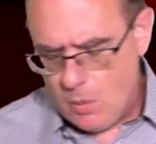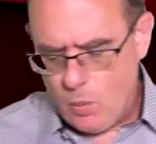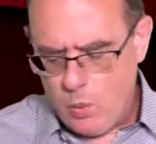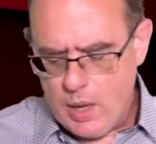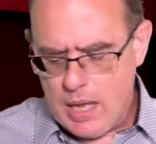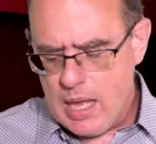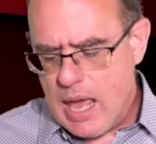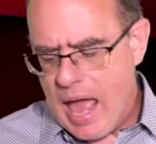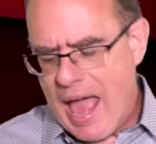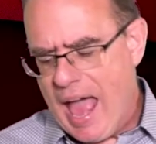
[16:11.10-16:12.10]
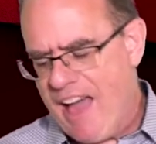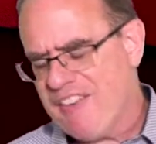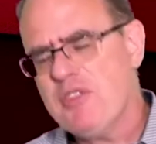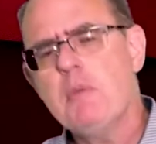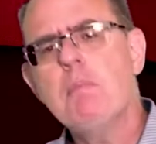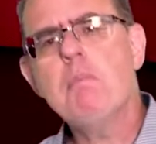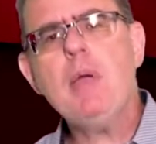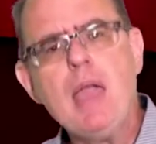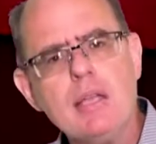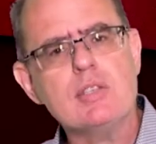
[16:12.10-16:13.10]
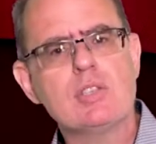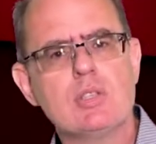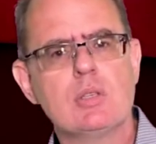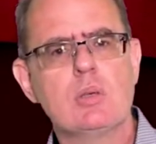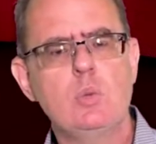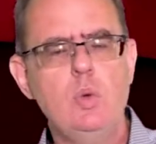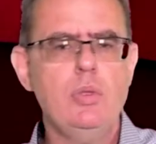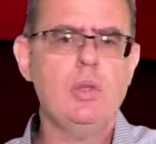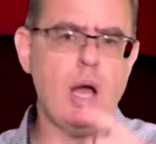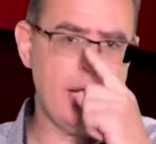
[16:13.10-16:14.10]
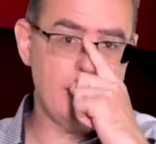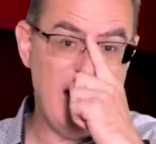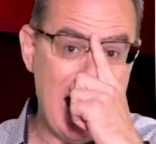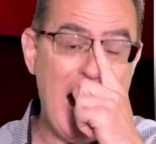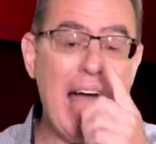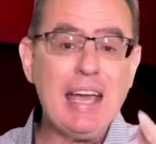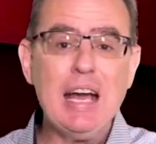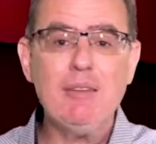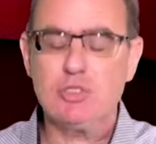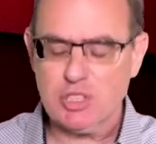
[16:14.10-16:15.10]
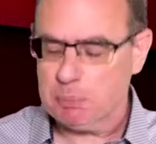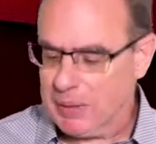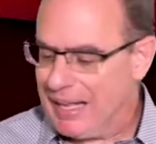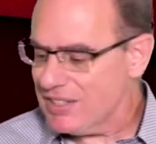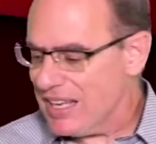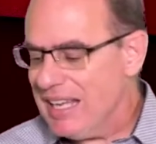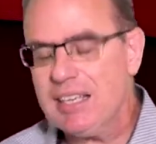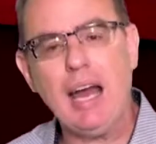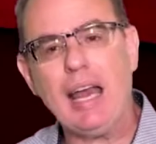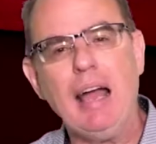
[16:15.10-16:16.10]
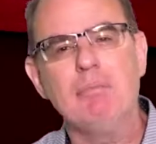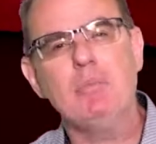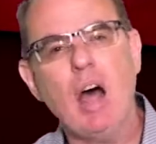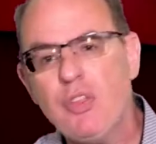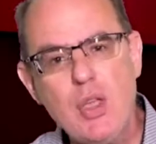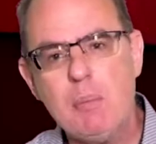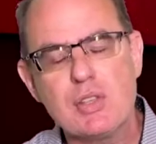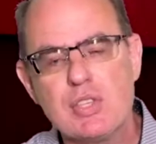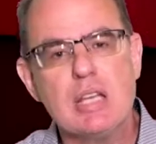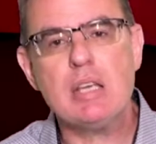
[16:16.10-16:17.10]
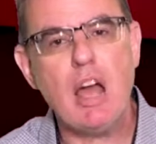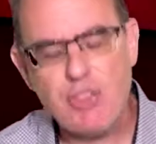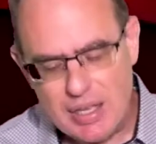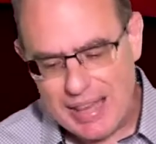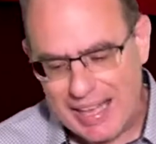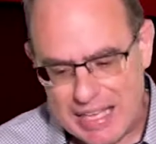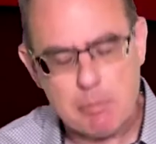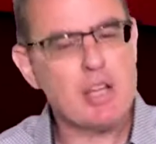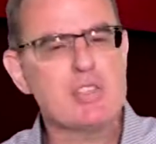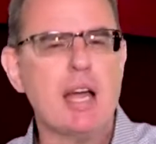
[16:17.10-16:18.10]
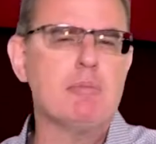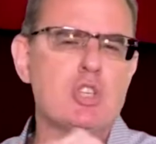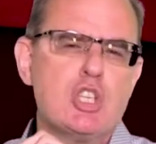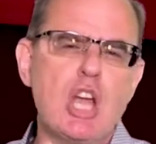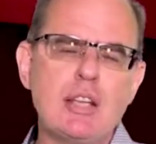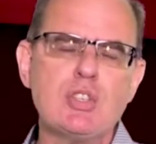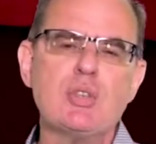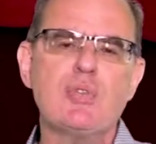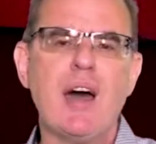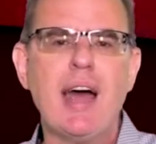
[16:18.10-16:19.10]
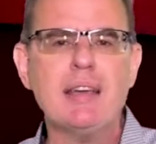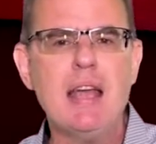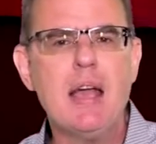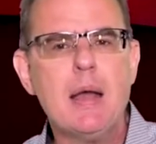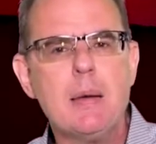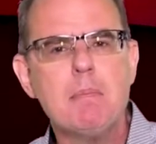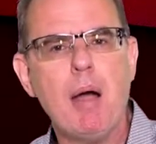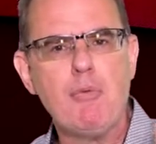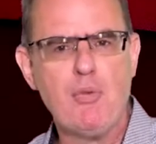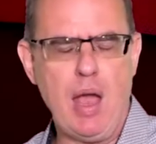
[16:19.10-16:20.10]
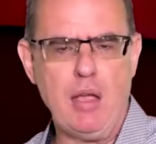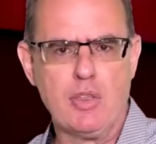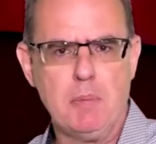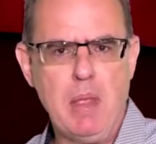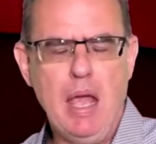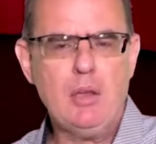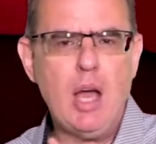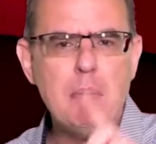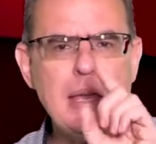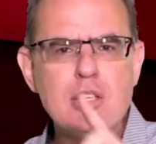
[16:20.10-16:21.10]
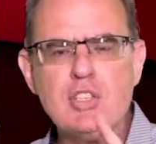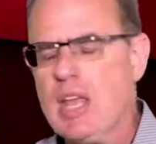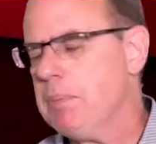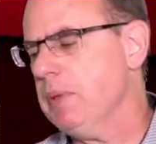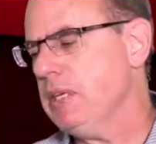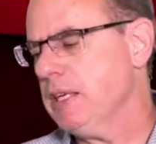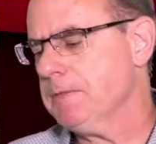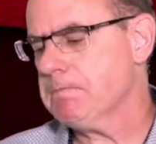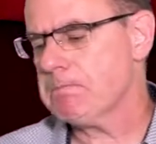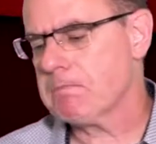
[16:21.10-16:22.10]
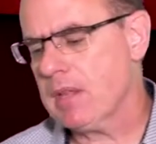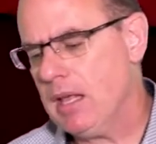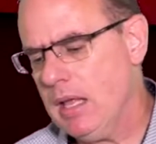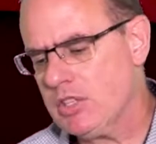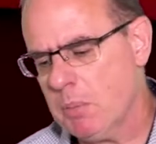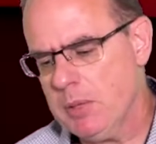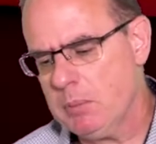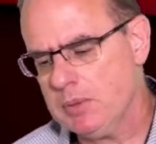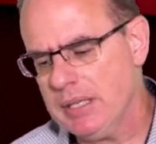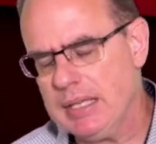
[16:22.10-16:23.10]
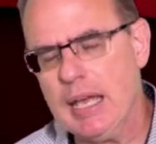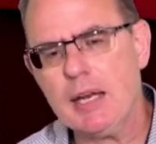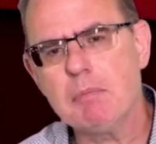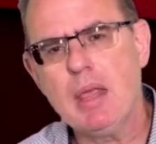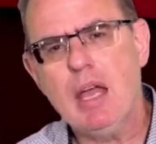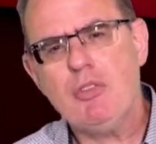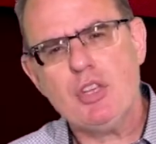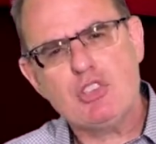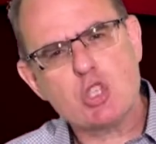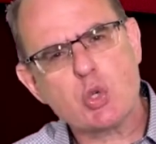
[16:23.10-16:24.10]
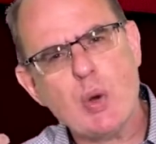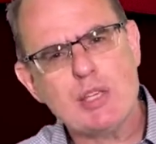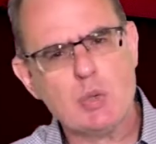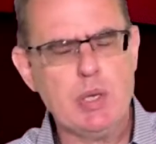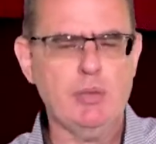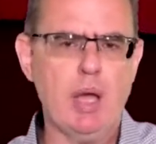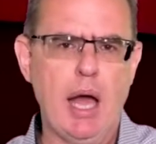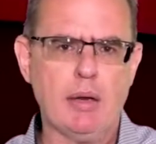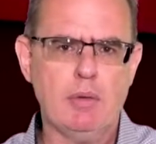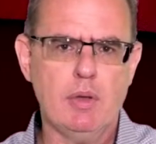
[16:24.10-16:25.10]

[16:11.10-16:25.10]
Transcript: We have peace with God. I come to the place in God I am nothing missing, nothing lacking, because I'm justified by faith. Now, I made a statement here, and some people didn't get it. The treasury of God,